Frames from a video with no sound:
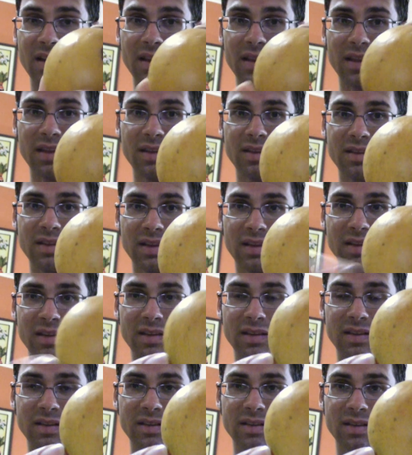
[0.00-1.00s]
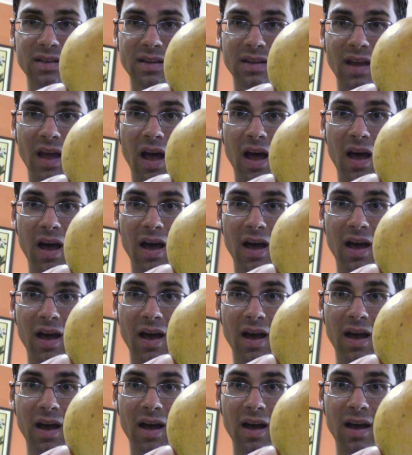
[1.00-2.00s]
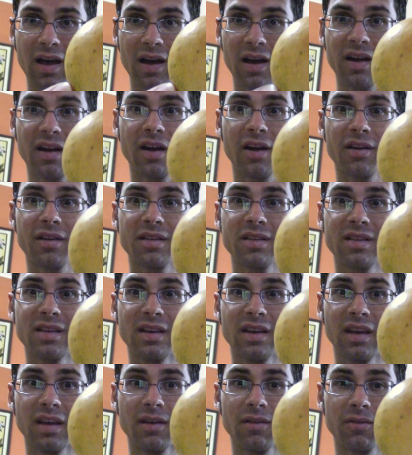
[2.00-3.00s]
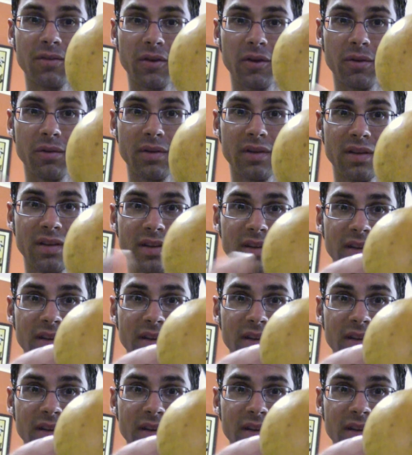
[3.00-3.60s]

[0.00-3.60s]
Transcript: This is a Garcinia fruit.